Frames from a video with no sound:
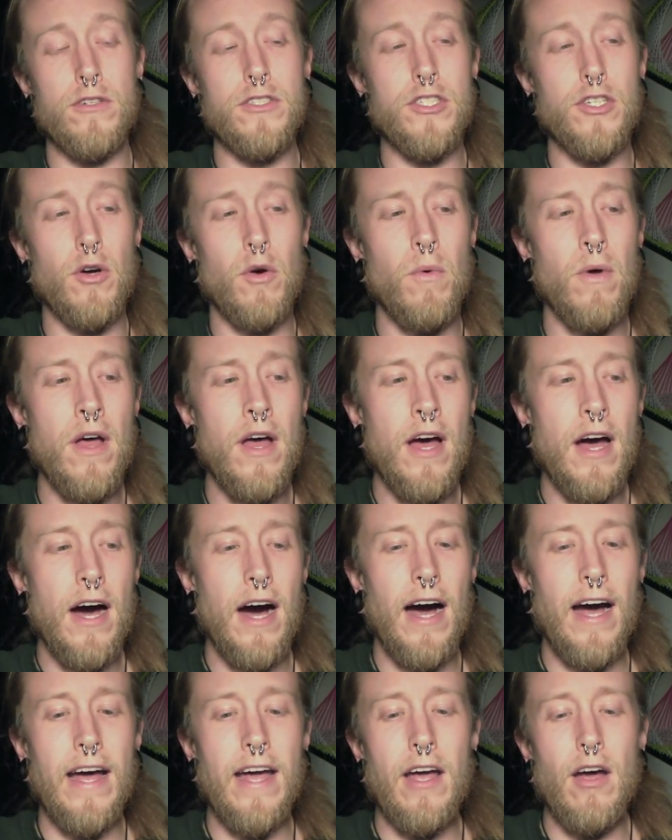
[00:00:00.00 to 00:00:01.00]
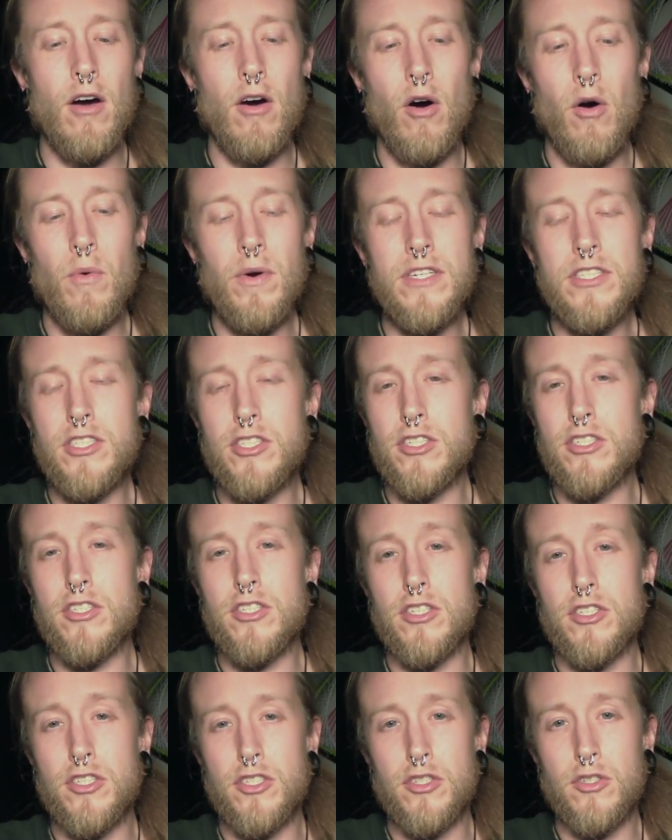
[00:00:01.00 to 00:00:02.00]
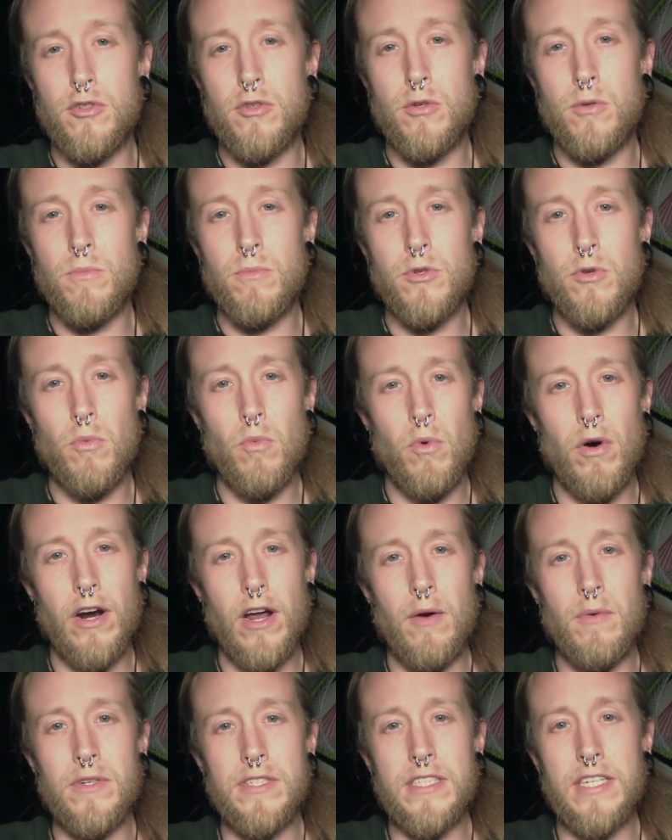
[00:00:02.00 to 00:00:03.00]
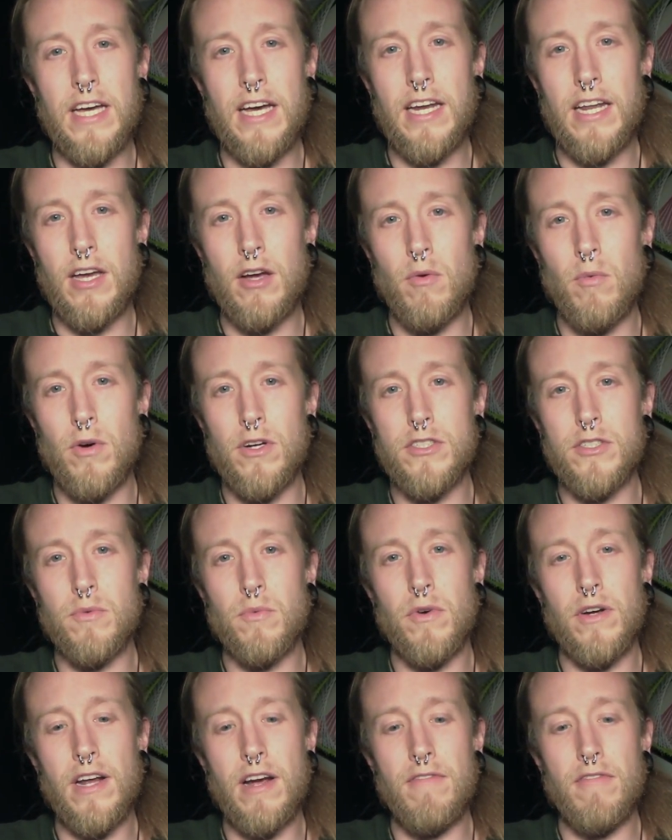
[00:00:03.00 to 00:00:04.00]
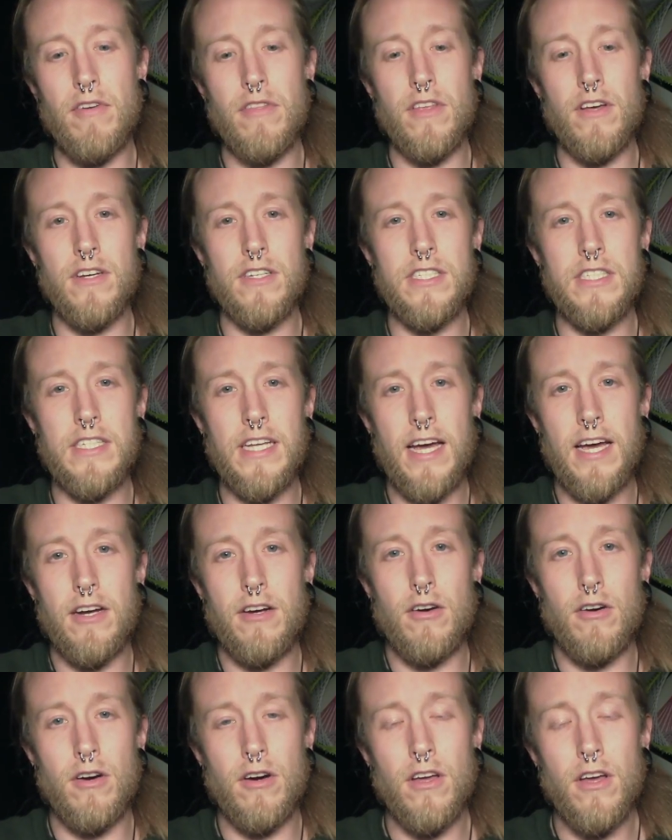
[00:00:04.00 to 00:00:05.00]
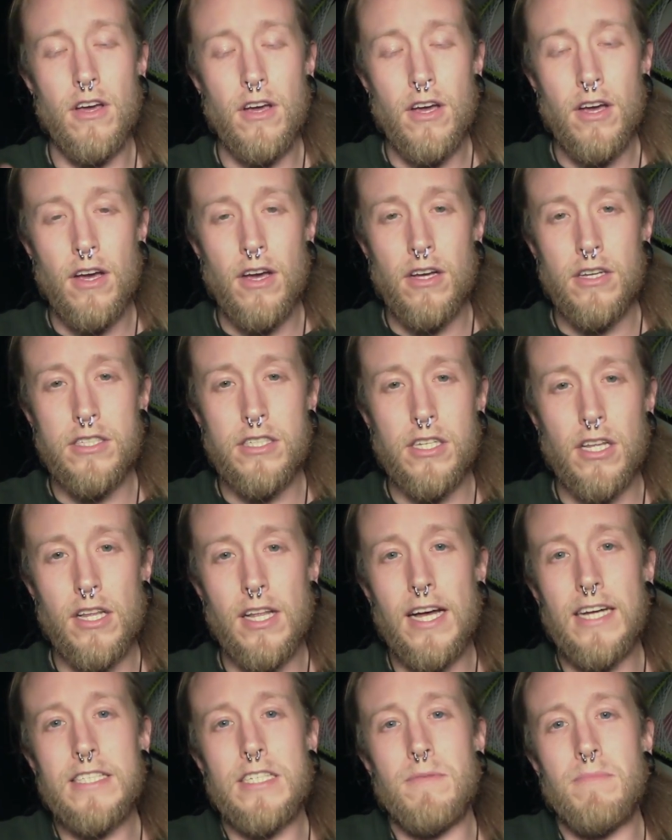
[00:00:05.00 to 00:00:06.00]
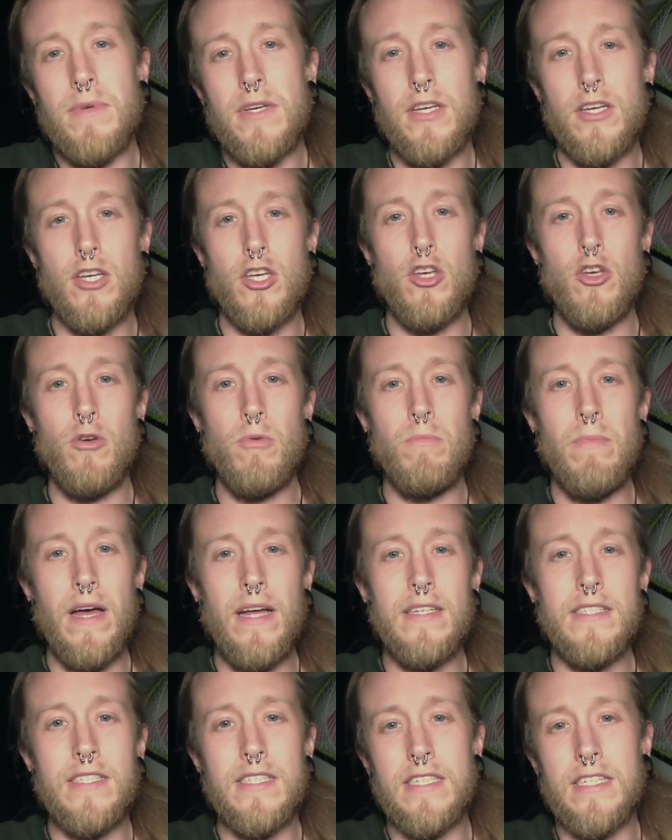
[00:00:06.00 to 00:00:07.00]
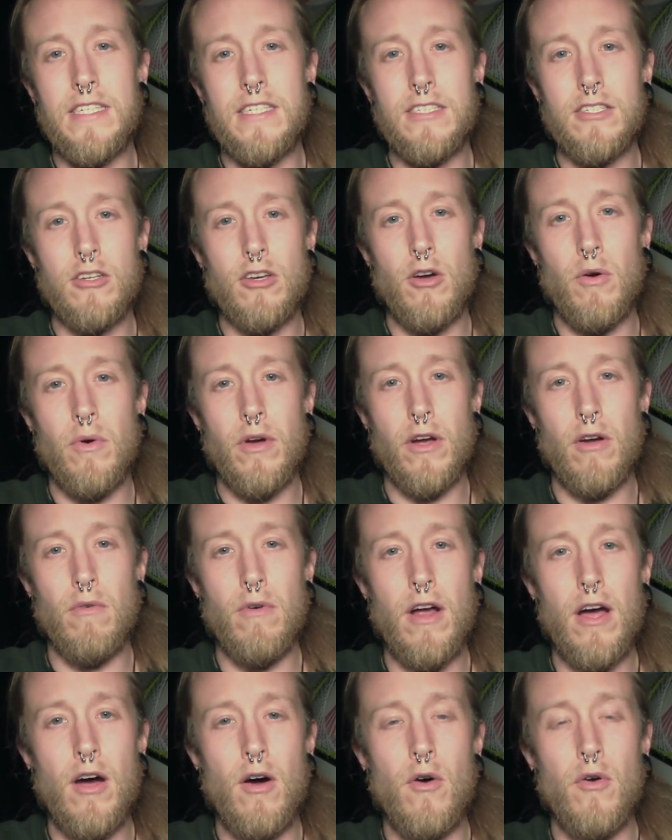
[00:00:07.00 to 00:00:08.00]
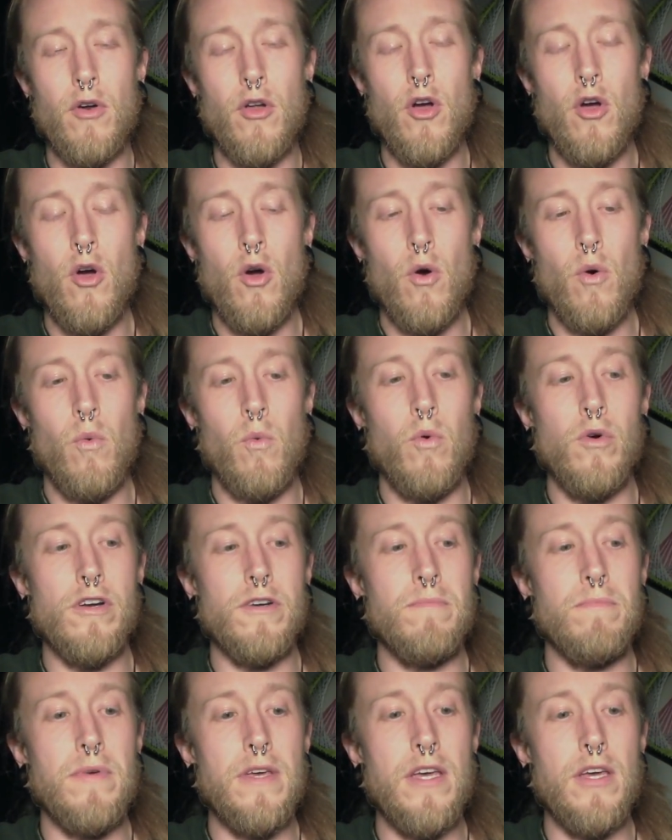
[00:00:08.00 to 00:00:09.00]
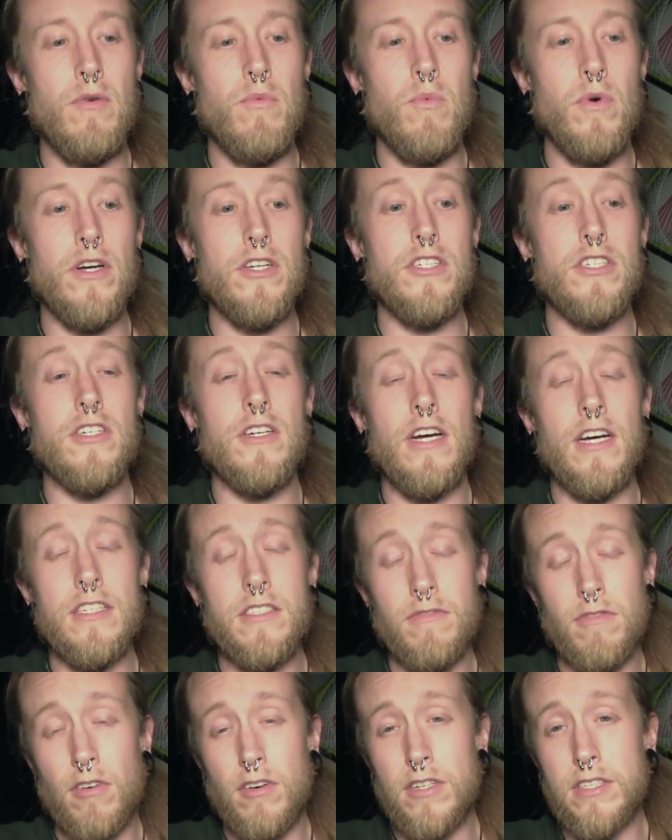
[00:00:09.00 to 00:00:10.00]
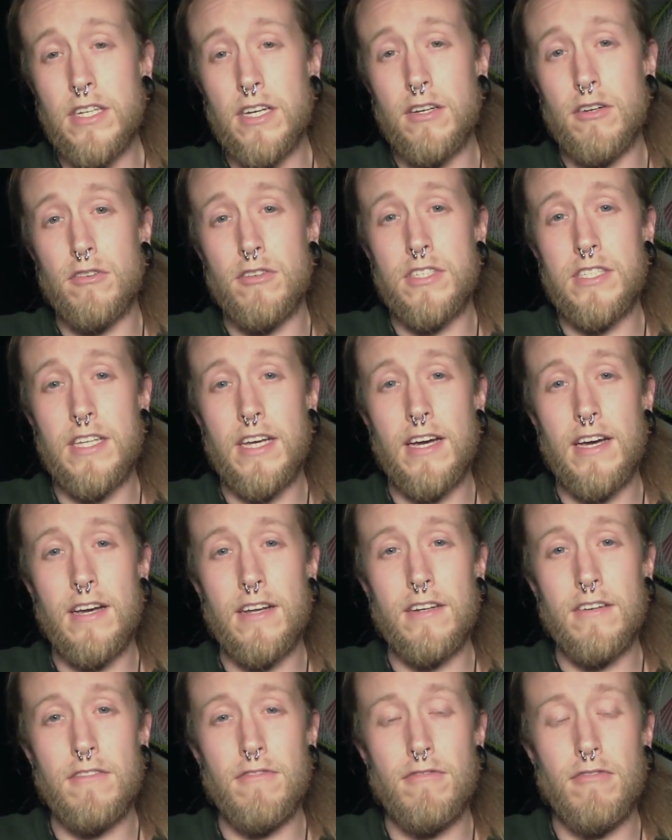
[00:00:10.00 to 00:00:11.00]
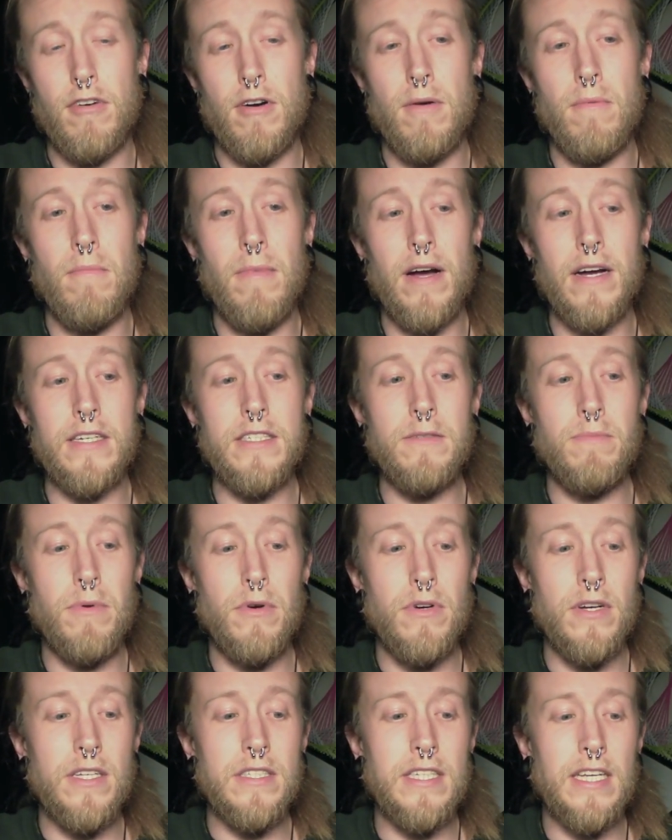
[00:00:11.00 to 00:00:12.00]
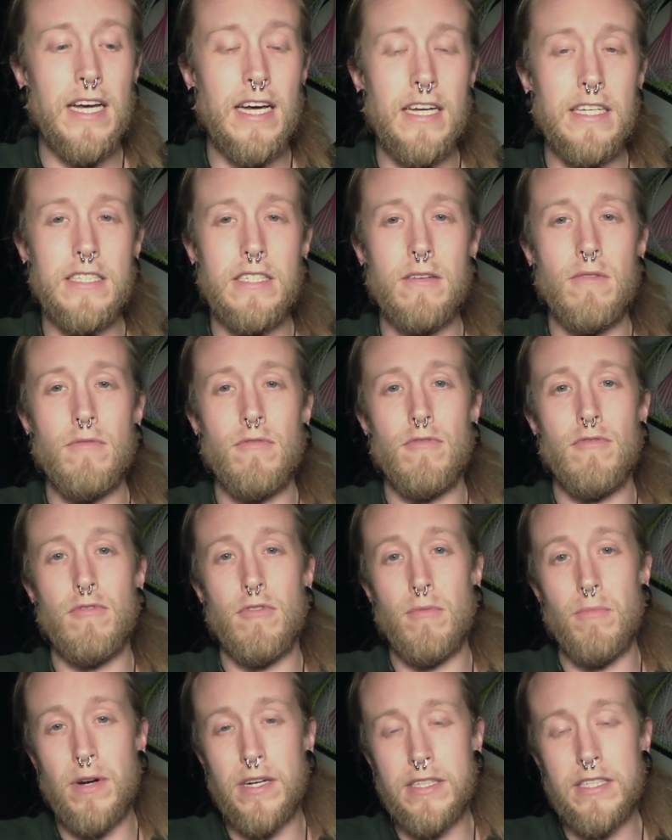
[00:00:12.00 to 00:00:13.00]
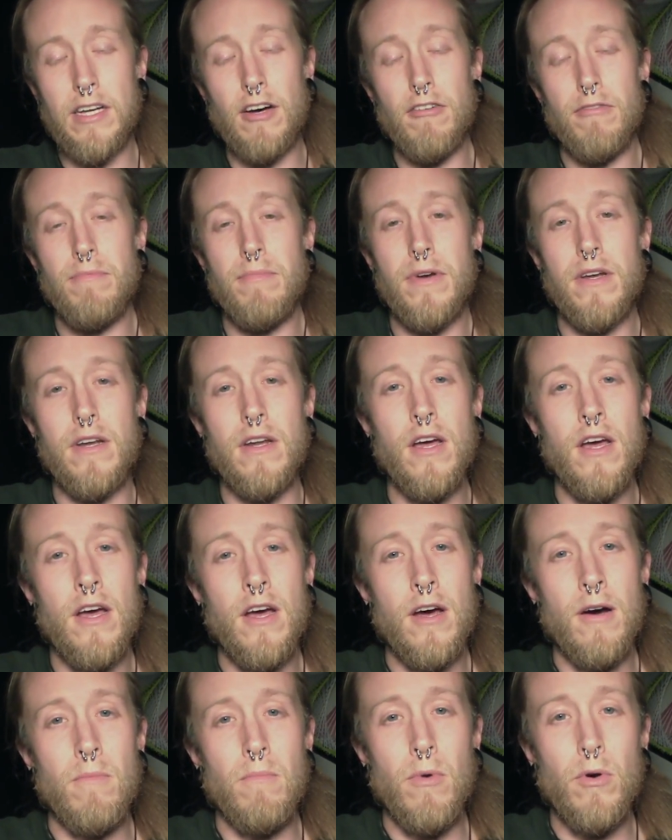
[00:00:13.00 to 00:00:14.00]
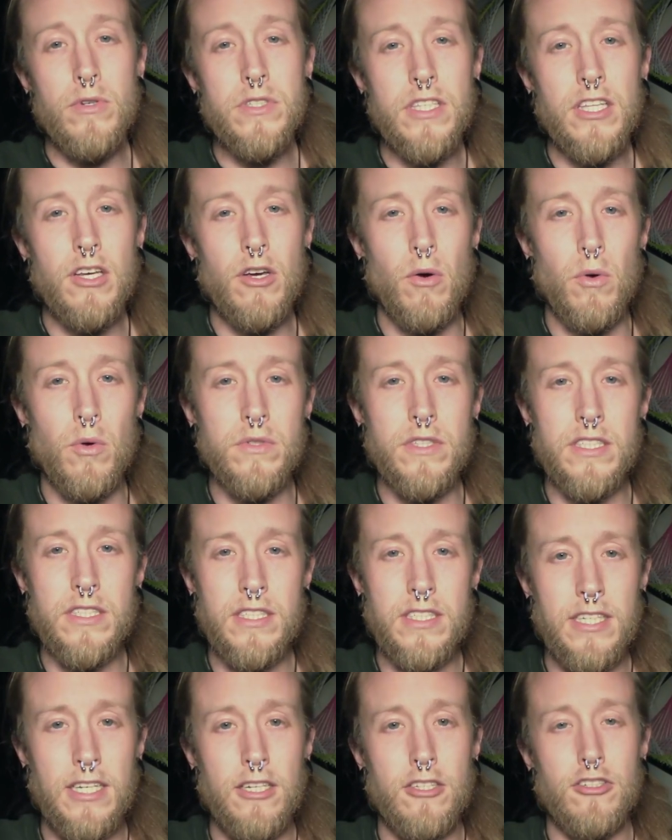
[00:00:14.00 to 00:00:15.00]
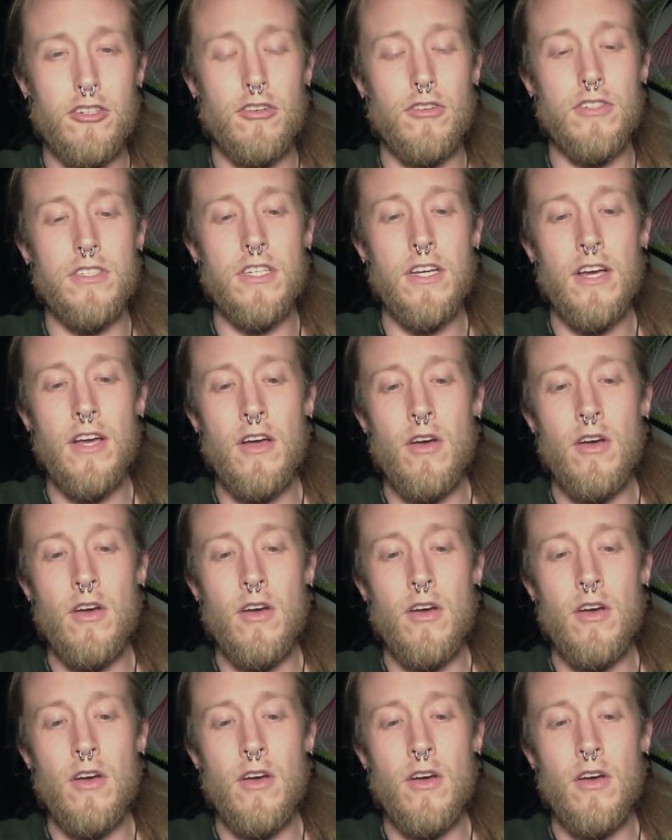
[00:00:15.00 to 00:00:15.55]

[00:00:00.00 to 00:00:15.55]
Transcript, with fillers: So I always just assumed what I was getting was whatever the standard psilocybe cubensis going around would be, which, as far as I understand from my experience, has for myself been mostly golden teachers.